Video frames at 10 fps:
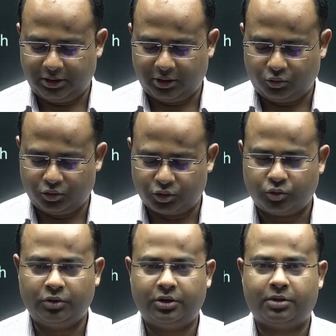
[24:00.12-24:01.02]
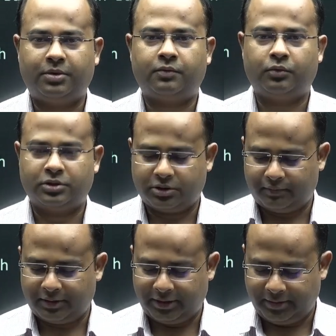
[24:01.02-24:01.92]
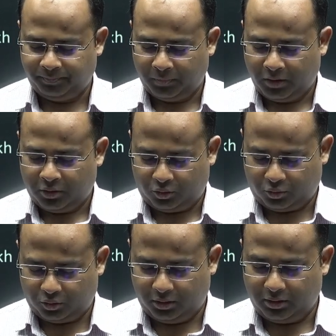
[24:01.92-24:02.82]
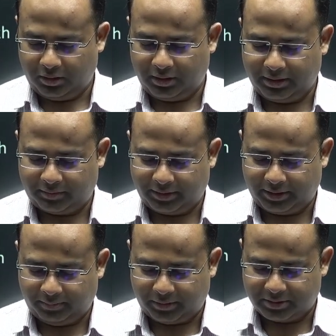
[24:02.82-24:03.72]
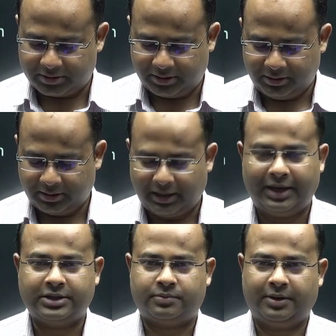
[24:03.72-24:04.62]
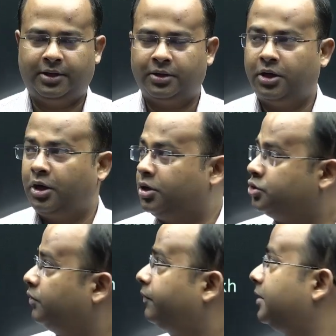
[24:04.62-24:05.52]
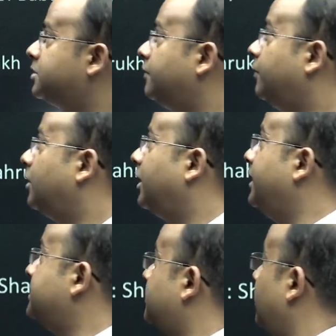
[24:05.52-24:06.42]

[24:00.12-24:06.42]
a good soldier but was a very good literary person as well. So first of all, guys, the